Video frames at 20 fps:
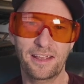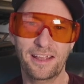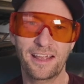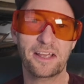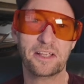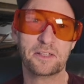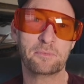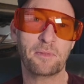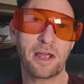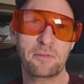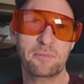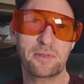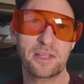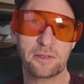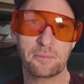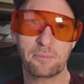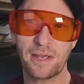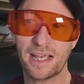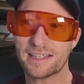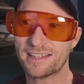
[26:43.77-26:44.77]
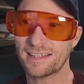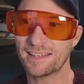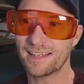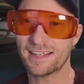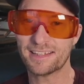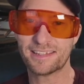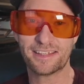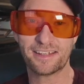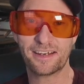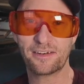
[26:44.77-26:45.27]
might be the best
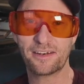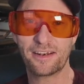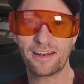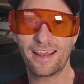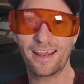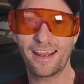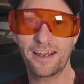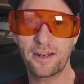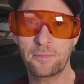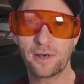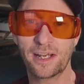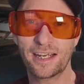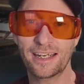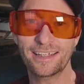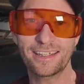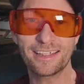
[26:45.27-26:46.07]
lesson anybody